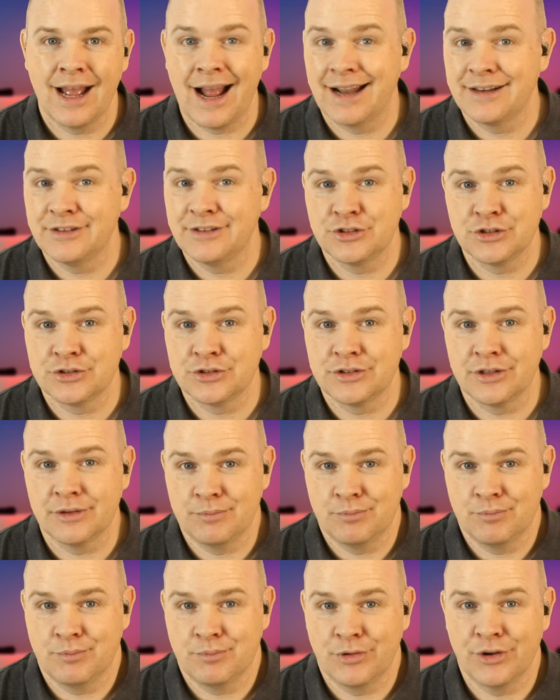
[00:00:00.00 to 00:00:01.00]
uh, and just
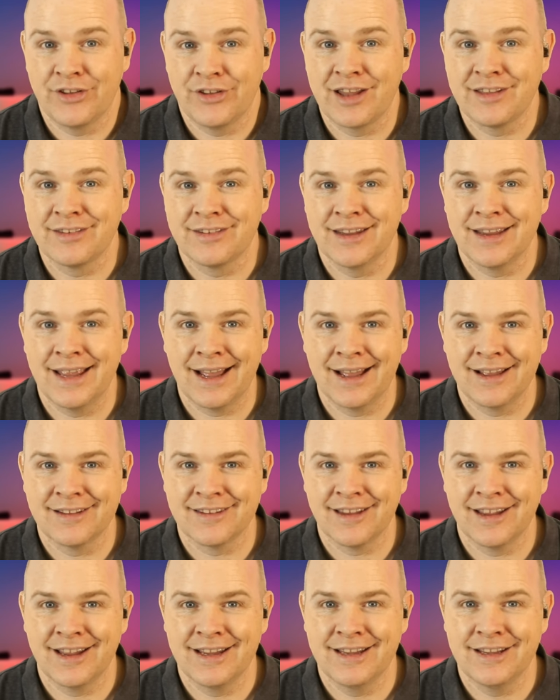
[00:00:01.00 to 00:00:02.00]
presents it
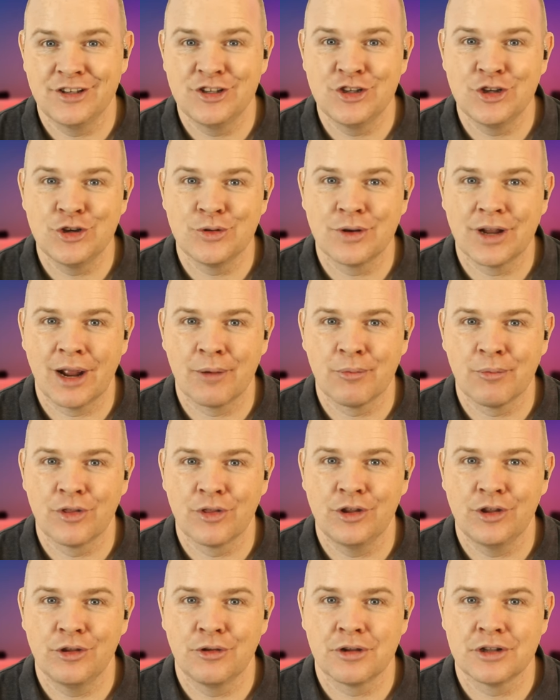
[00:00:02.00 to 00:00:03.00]
as a new
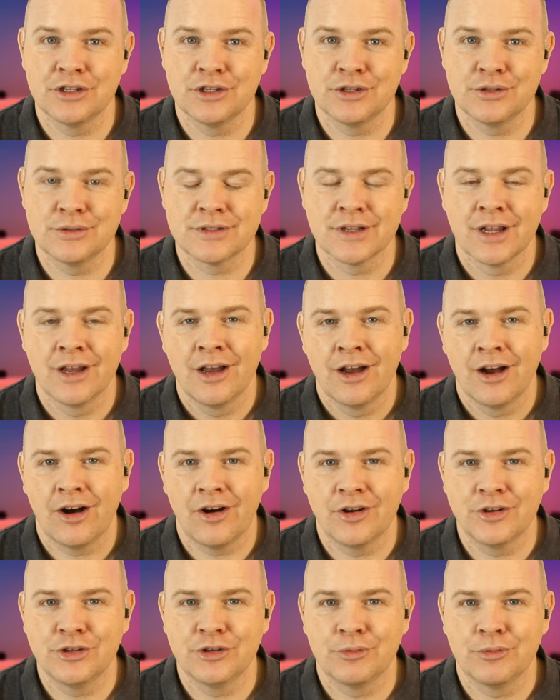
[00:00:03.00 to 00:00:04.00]
camera that you can use
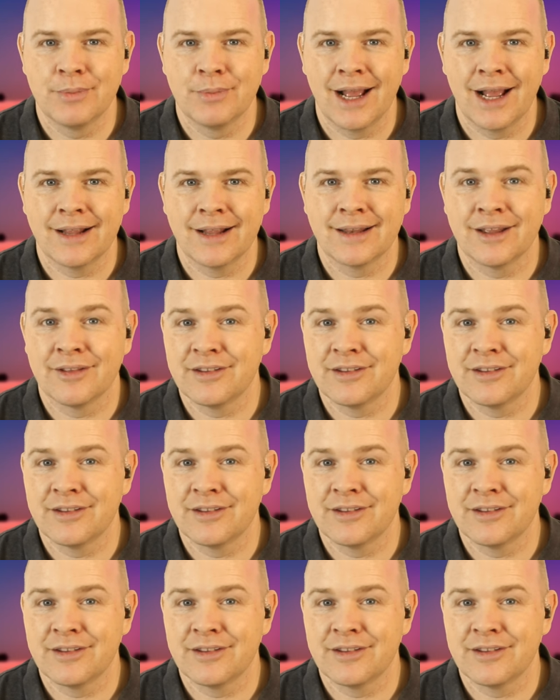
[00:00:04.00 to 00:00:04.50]
on your Mac.